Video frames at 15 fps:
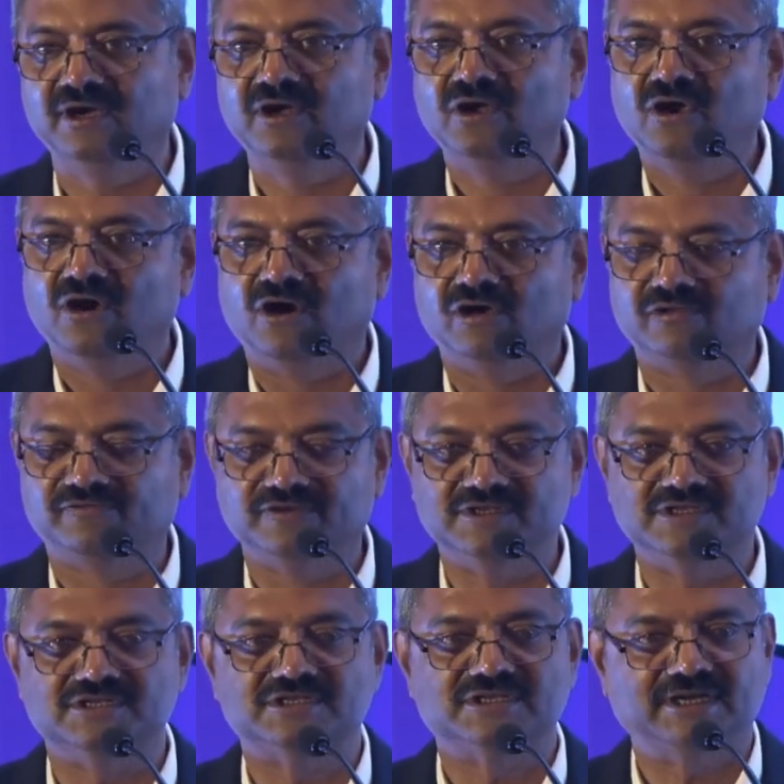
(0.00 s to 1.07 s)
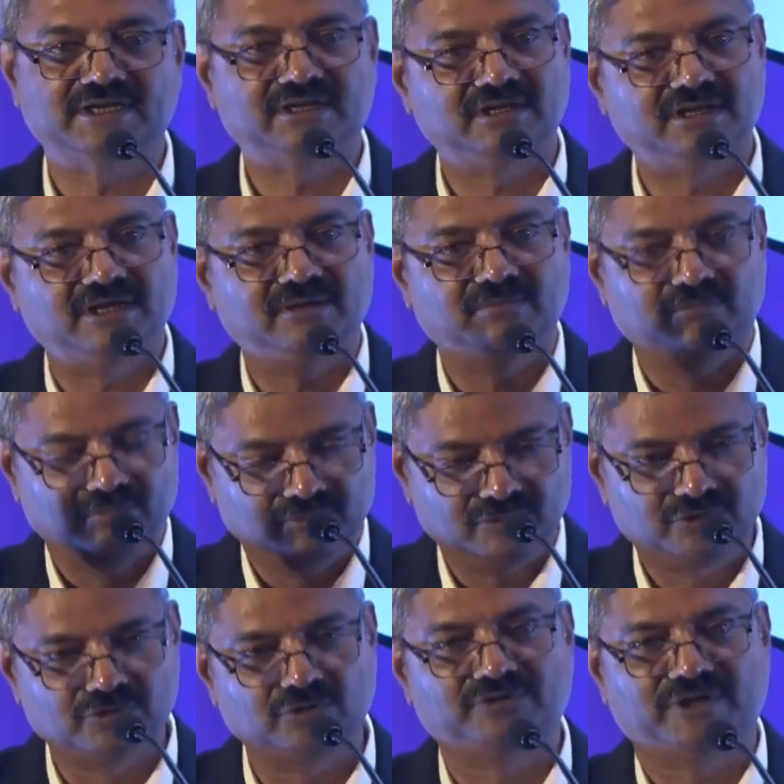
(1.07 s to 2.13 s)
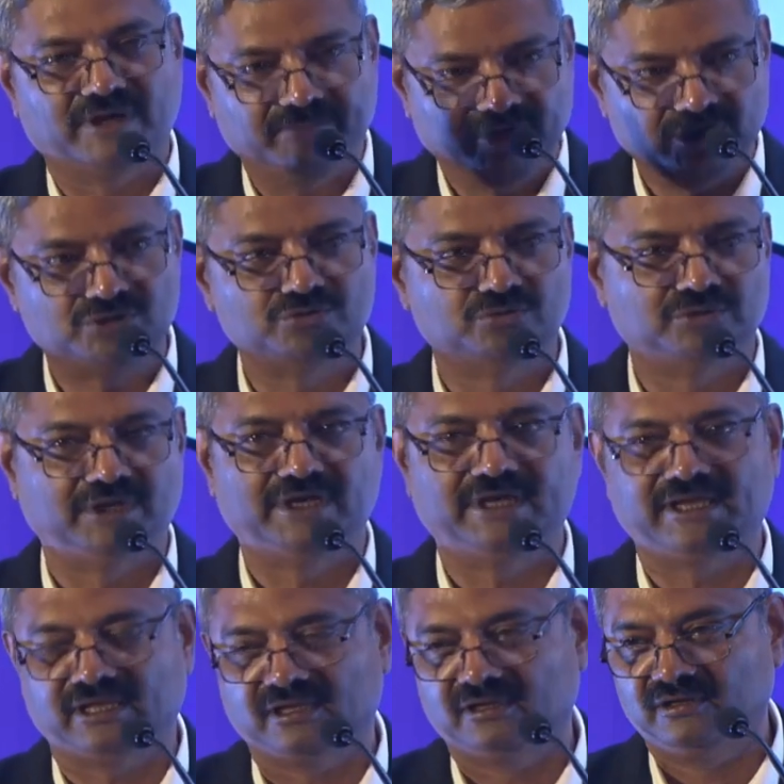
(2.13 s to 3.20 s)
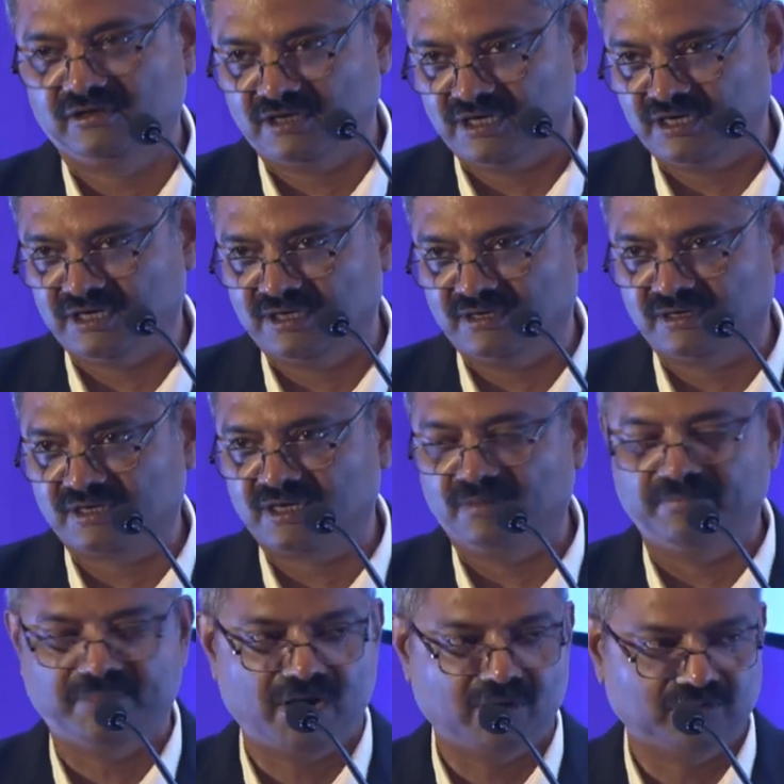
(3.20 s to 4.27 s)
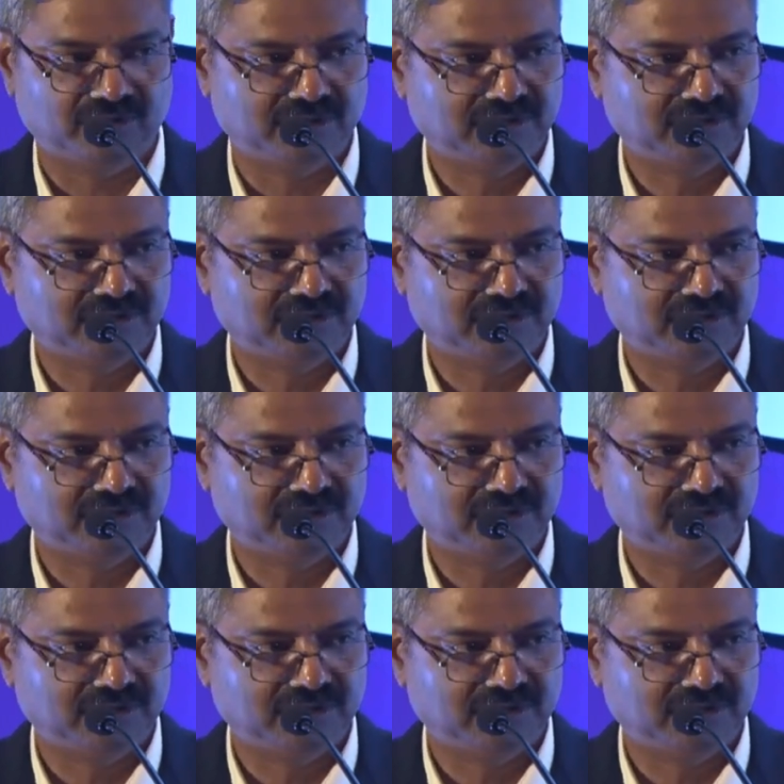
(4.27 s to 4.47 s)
orphans, that they took them into their compound.